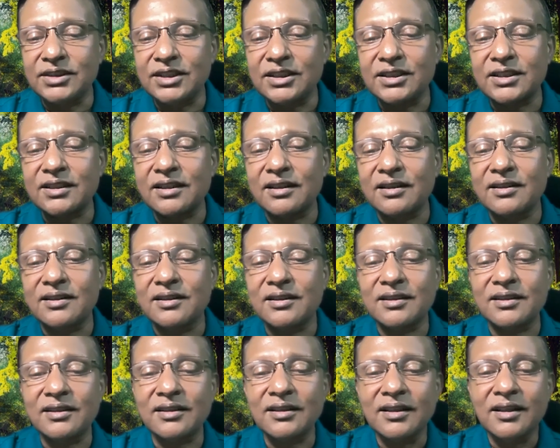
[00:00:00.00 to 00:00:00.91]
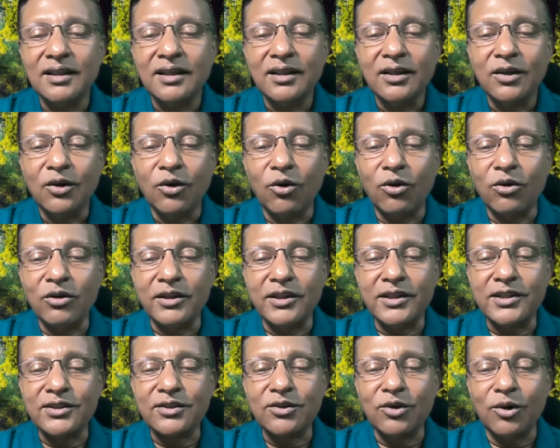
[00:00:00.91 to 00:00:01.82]
discuss all
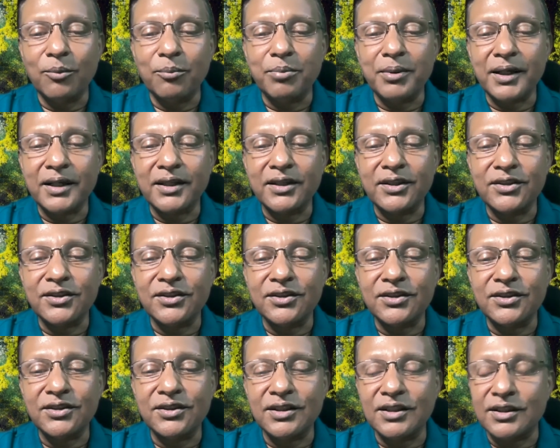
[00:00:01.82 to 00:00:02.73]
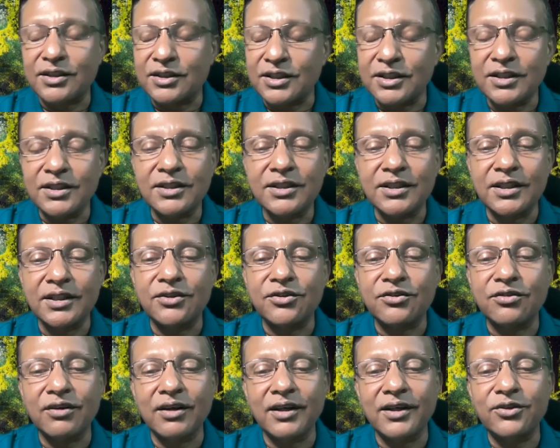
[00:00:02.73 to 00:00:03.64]
these complexities
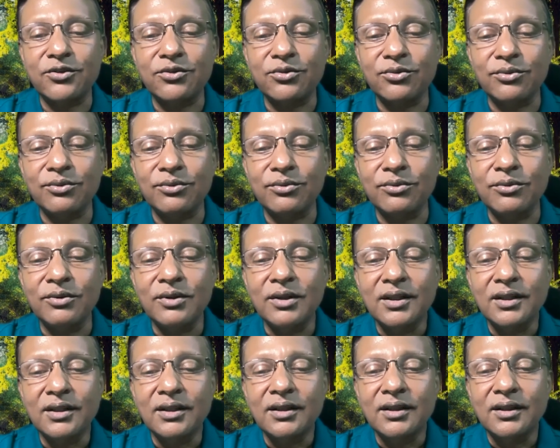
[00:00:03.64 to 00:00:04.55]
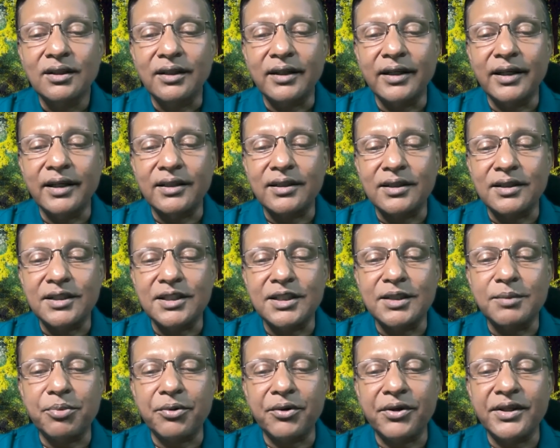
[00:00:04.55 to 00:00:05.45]
and try to get a
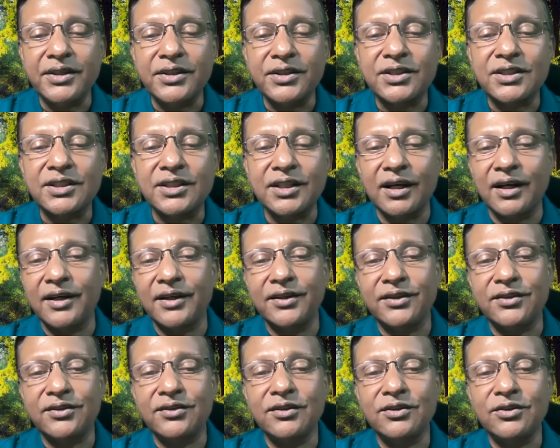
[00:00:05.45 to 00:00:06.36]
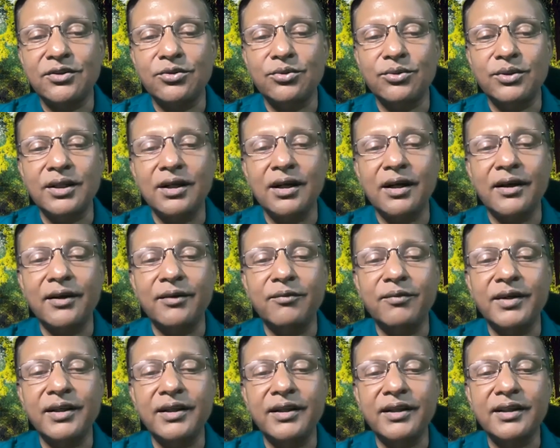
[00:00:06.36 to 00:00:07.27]
deeper insight into the
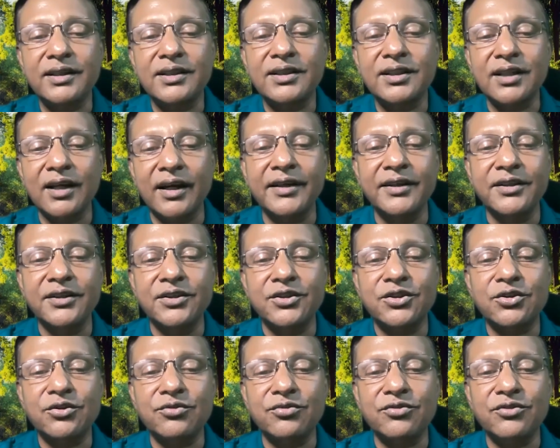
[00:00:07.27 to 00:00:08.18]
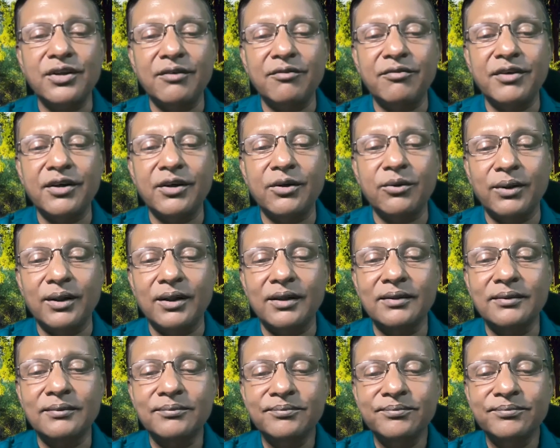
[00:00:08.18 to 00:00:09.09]
Ayurvedic science of
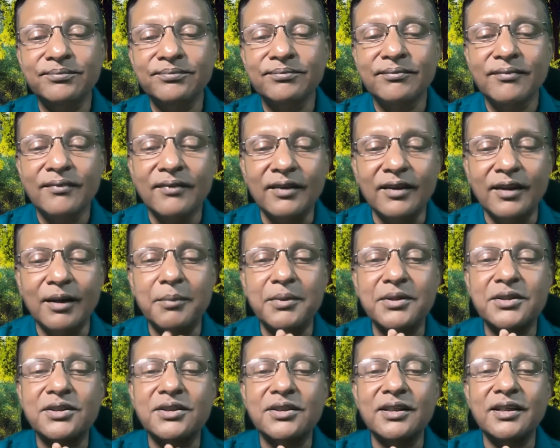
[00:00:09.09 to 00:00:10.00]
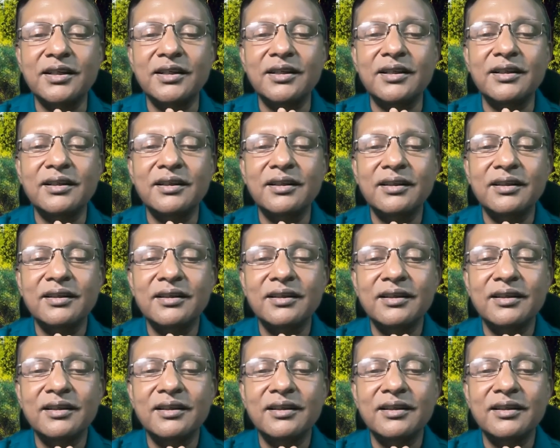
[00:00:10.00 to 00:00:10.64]
Dravyaguna. Namaste.